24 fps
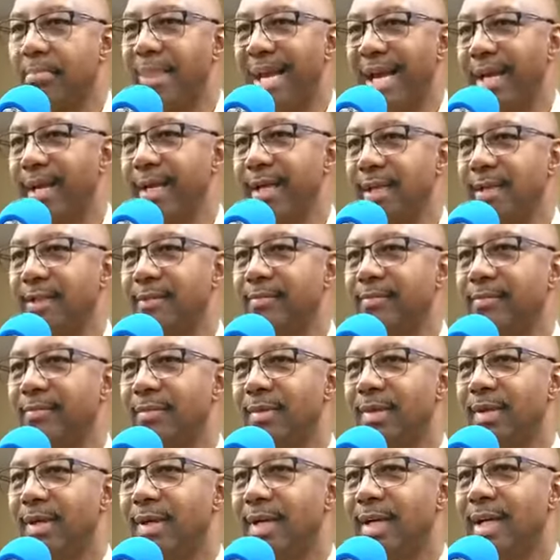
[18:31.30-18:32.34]
better.
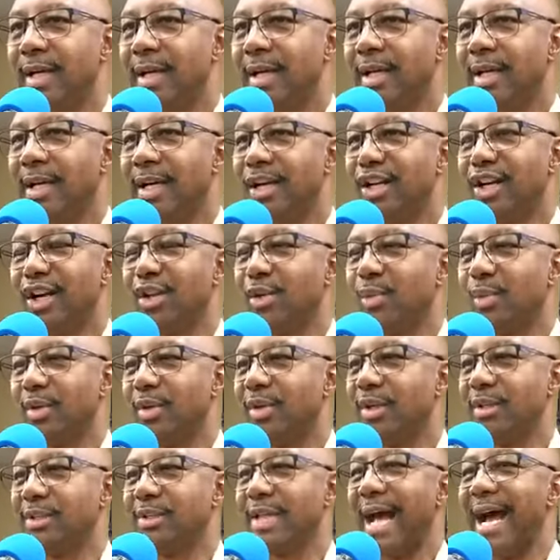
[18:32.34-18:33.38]
Yes, in other
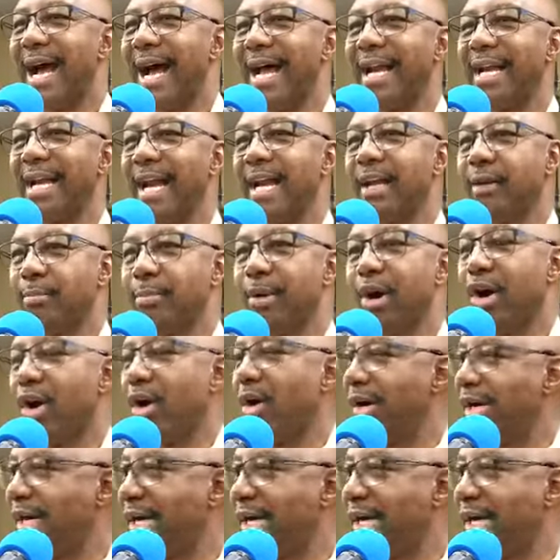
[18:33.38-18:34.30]
words, I, like Paul,